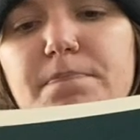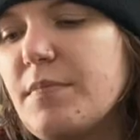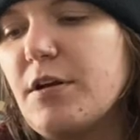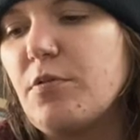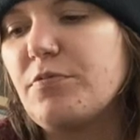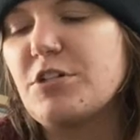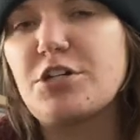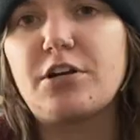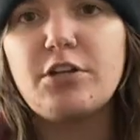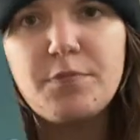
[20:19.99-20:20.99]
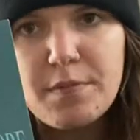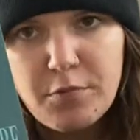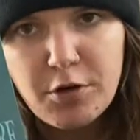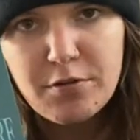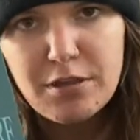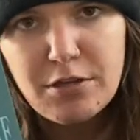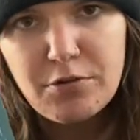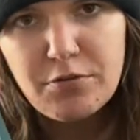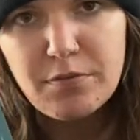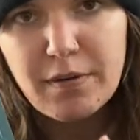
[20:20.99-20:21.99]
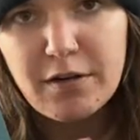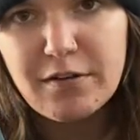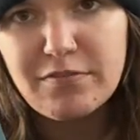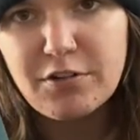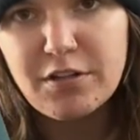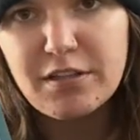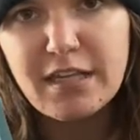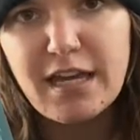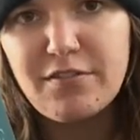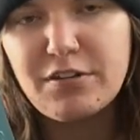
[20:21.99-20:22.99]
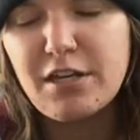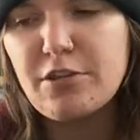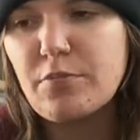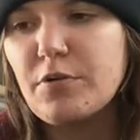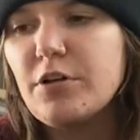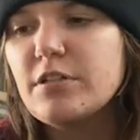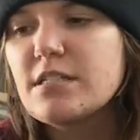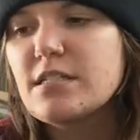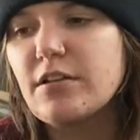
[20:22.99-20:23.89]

and hopefully share a little bit more with you about if they have any other books,